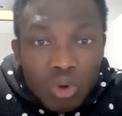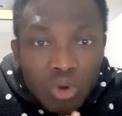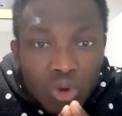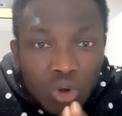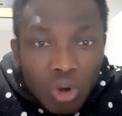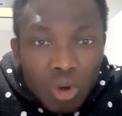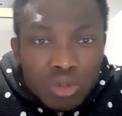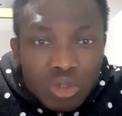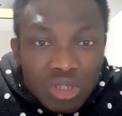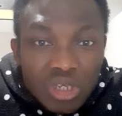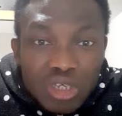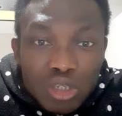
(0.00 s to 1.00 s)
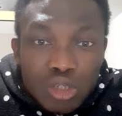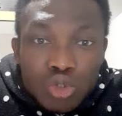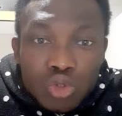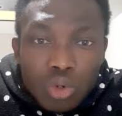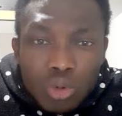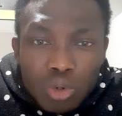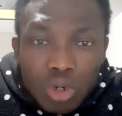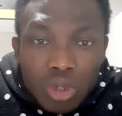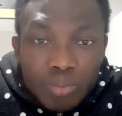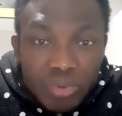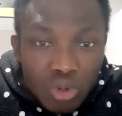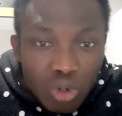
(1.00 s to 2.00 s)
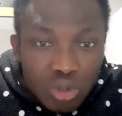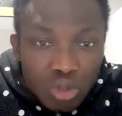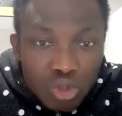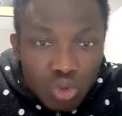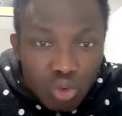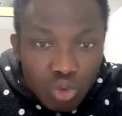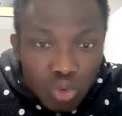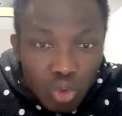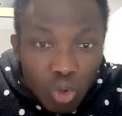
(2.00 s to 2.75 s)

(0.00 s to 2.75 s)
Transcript: God sent His only begotten Son to